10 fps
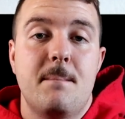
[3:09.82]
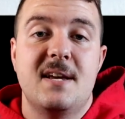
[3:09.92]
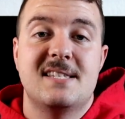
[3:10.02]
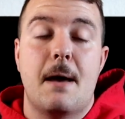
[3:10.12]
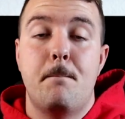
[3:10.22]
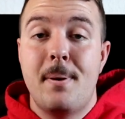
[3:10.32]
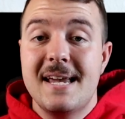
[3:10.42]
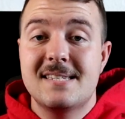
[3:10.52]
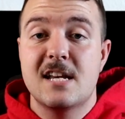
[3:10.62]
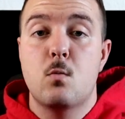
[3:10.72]
because at
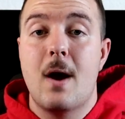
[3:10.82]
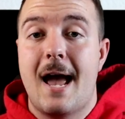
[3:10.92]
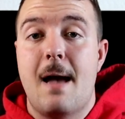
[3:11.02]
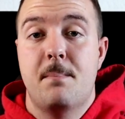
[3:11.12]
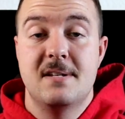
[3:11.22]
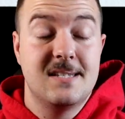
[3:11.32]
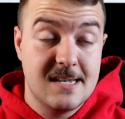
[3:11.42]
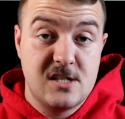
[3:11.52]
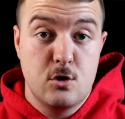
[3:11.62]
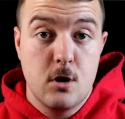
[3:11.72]
basic what happens
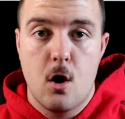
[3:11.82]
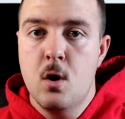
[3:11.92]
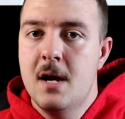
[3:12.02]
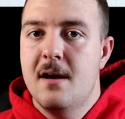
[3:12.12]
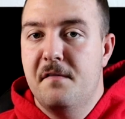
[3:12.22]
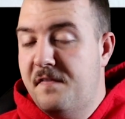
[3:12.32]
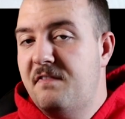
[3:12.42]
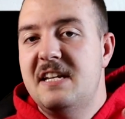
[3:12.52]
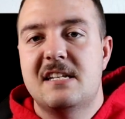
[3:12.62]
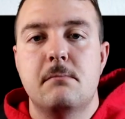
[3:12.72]
is, you know,
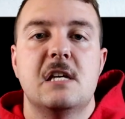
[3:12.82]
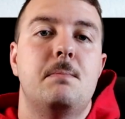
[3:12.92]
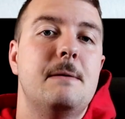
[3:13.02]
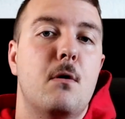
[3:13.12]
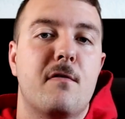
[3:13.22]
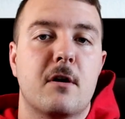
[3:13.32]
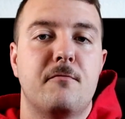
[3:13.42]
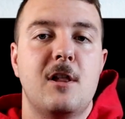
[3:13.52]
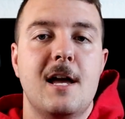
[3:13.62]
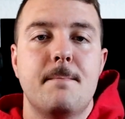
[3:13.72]
50-something people for
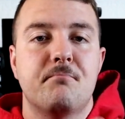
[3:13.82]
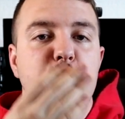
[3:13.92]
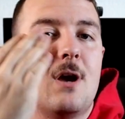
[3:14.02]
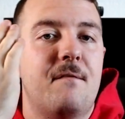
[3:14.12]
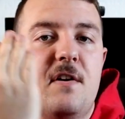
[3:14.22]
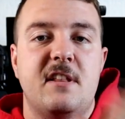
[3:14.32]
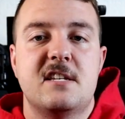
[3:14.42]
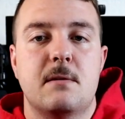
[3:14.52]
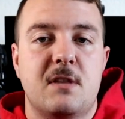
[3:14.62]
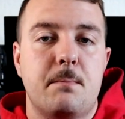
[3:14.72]
flight. You have
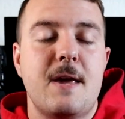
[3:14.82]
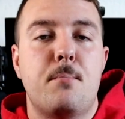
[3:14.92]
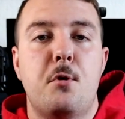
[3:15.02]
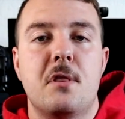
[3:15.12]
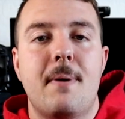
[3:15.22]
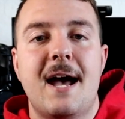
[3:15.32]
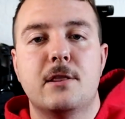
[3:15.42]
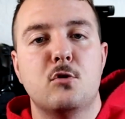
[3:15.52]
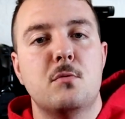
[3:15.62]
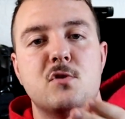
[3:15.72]
50-something people in the
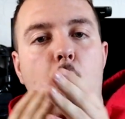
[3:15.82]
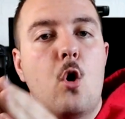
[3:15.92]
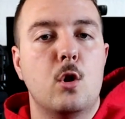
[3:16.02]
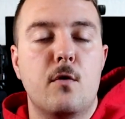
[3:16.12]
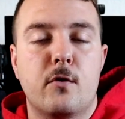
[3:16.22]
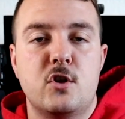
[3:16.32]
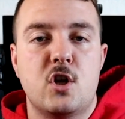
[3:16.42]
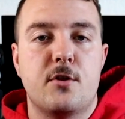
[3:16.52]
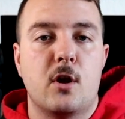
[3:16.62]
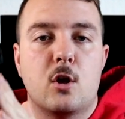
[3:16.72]
bathrooms all over
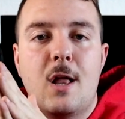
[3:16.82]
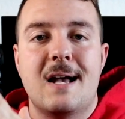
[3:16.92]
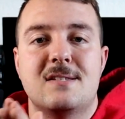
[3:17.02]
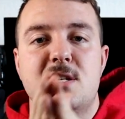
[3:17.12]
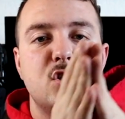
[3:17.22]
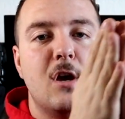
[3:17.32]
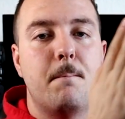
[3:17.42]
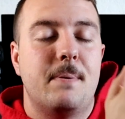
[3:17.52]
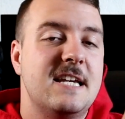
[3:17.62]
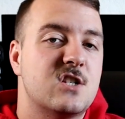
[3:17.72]
each other in classes. You
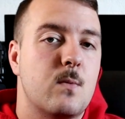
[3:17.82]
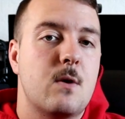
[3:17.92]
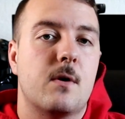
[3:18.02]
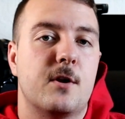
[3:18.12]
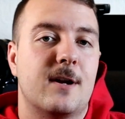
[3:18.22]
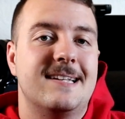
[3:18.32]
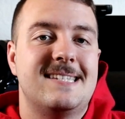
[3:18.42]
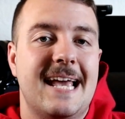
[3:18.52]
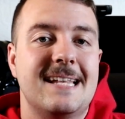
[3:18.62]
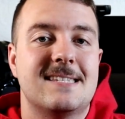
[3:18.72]
have Beast Week where they're
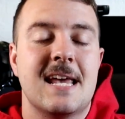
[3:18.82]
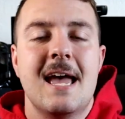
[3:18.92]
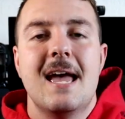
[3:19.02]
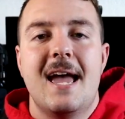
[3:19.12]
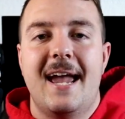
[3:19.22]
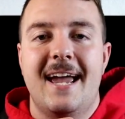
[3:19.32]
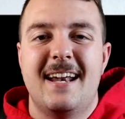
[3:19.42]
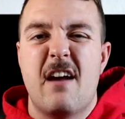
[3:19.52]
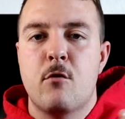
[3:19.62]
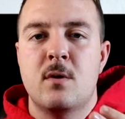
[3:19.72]
intense
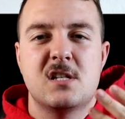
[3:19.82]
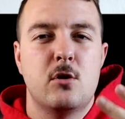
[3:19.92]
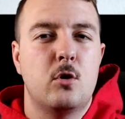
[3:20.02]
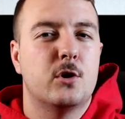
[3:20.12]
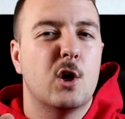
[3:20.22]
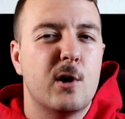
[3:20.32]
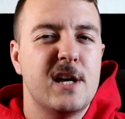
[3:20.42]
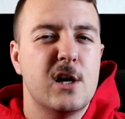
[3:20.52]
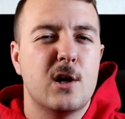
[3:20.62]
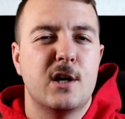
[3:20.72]
and everyone's a little
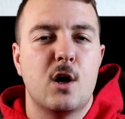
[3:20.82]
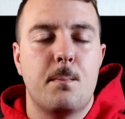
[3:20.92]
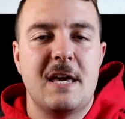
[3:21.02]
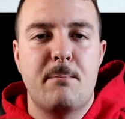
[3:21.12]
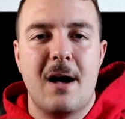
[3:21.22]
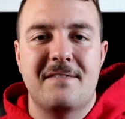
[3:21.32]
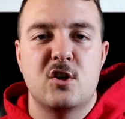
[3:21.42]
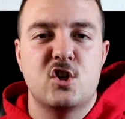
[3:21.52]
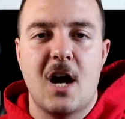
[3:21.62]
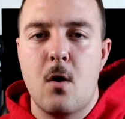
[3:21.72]
dirtier. You know, people have
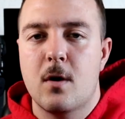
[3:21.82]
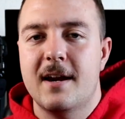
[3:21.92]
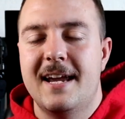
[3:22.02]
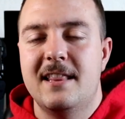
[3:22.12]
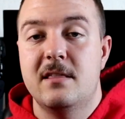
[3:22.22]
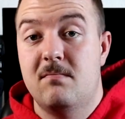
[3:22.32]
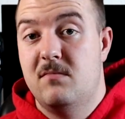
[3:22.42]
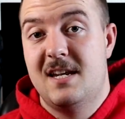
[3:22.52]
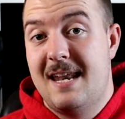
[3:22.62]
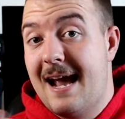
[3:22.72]
to shower in
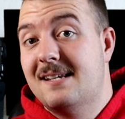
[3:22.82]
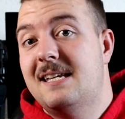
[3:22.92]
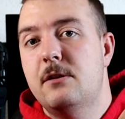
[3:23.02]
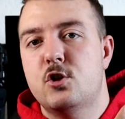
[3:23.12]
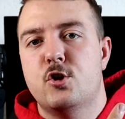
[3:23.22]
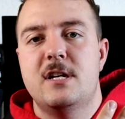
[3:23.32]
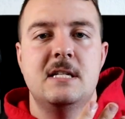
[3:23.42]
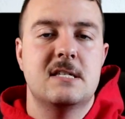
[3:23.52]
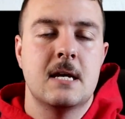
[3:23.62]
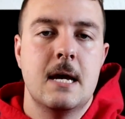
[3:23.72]
the nasty
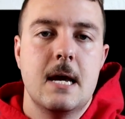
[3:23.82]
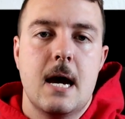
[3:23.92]
latrines.